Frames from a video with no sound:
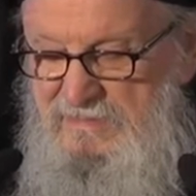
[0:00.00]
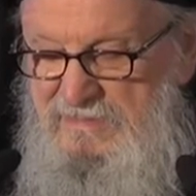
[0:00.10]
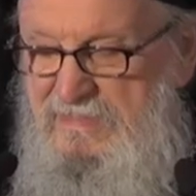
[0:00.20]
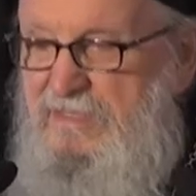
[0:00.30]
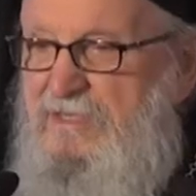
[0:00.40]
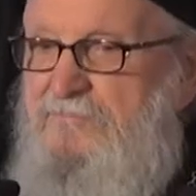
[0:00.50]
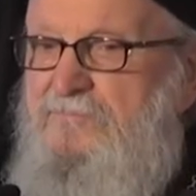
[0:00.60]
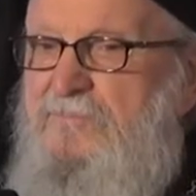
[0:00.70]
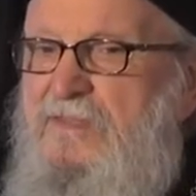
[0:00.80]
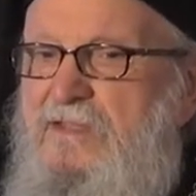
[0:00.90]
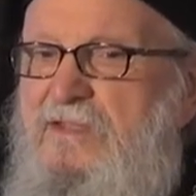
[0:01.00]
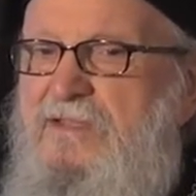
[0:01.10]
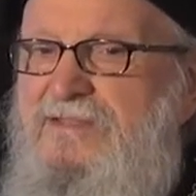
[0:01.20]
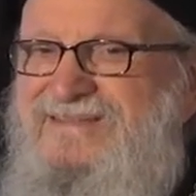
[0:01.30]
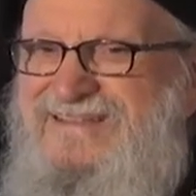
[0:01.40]
the
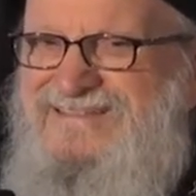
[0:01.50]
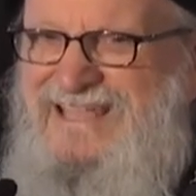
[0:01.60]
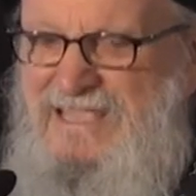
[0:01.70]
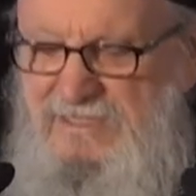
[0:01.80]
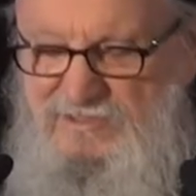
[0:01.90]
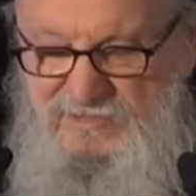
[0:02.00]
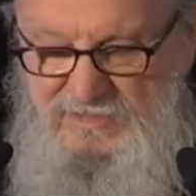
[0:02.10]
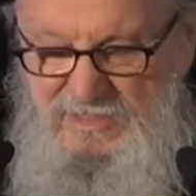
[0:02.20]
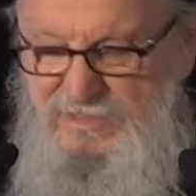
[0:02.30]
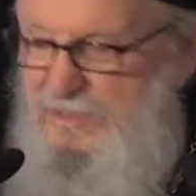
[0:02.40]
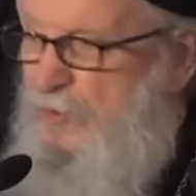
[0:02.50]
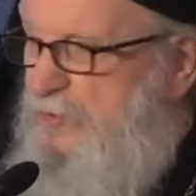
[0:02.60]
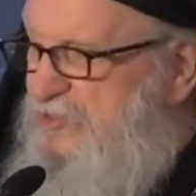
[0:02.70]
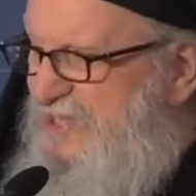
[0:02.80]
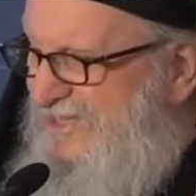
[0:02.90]
details and the
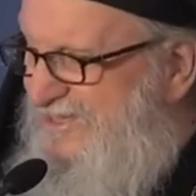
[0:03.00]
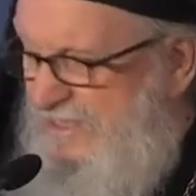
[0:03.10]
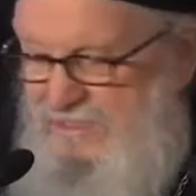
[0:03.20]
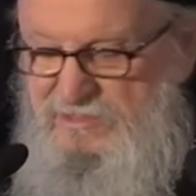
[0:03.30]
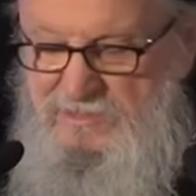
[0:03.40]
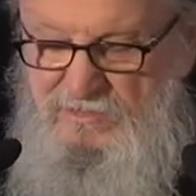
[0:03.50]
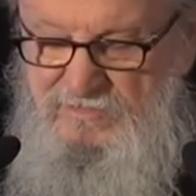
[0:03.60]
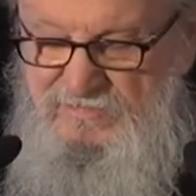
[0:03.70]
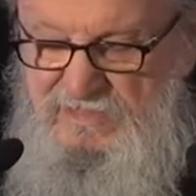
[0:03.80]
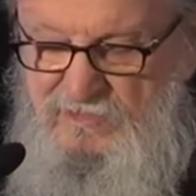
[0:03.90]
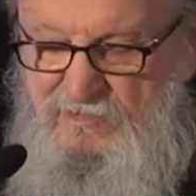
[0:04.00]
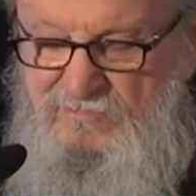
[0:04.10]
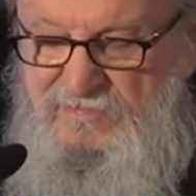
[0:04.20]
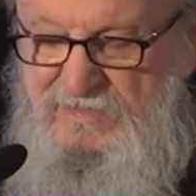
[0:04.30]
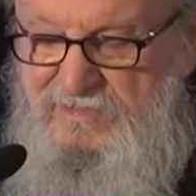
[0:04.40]
logistics of this
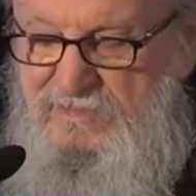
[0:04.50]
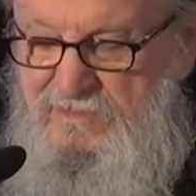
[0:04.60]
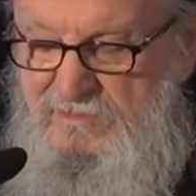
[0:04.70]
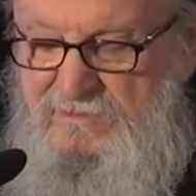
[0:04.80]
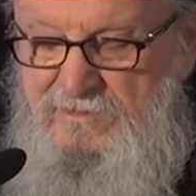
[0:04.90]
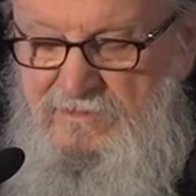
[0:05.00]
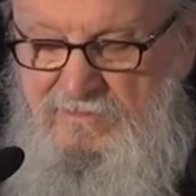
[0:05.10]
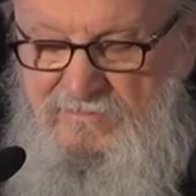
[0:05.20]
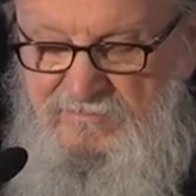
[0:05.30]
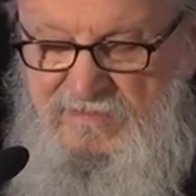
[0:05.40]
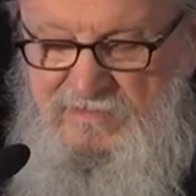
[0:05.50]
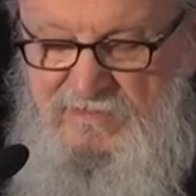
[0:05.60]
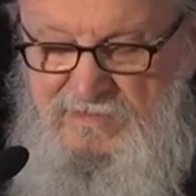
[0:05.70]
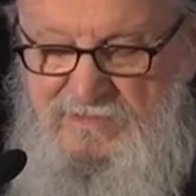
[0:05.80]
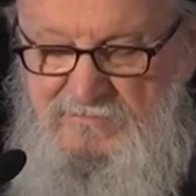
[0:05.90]
conference,
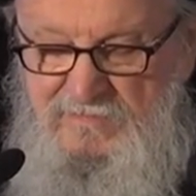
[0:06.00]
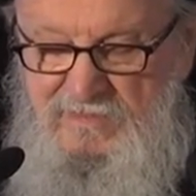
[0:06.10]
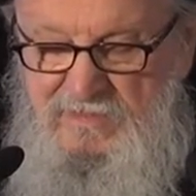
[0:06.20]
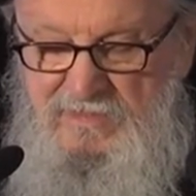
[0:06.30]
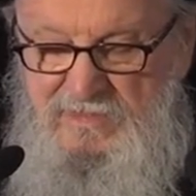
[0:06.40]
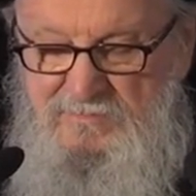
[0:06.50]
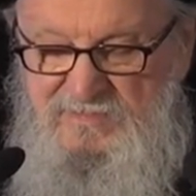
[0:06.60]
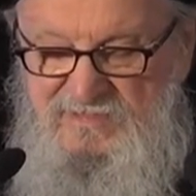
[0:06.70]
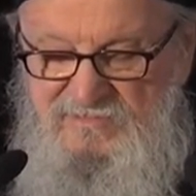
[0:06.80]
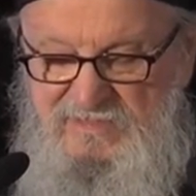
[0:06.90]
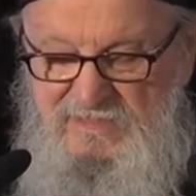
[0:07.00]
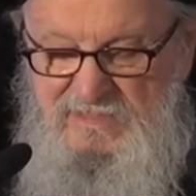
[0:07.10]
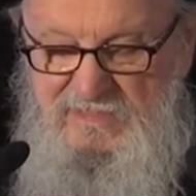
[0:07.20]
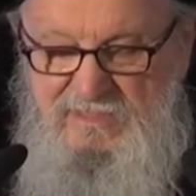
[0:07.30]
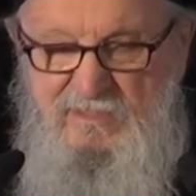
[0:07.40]
Father and
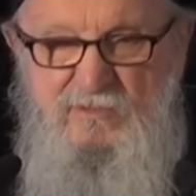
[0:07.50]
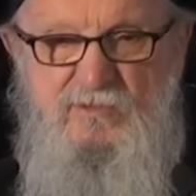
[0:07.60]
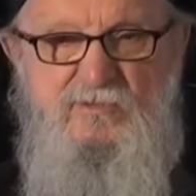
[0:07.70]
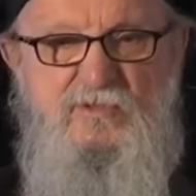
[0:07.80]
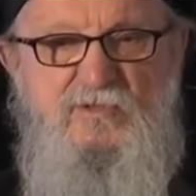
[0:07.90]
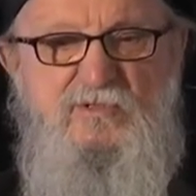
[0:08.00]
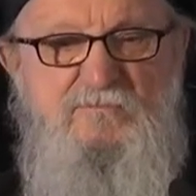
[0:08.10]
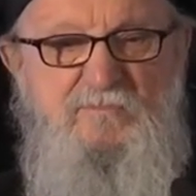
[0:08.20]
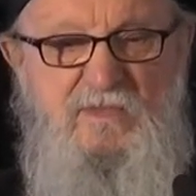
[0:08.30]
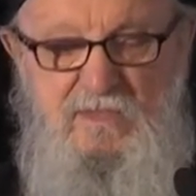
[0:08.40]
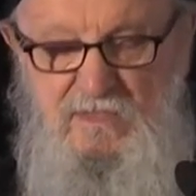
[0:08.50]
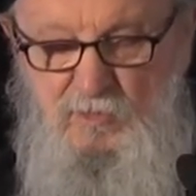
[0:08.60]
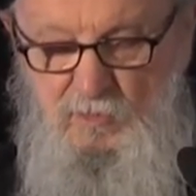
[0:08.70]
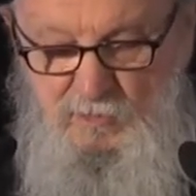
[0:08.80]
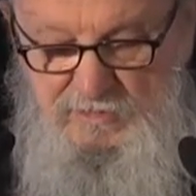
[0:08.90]
Presbytera Carlutzos
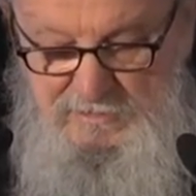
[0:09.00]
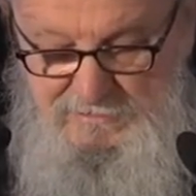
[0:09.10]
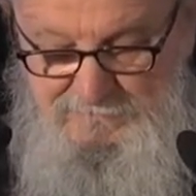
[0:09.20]
included.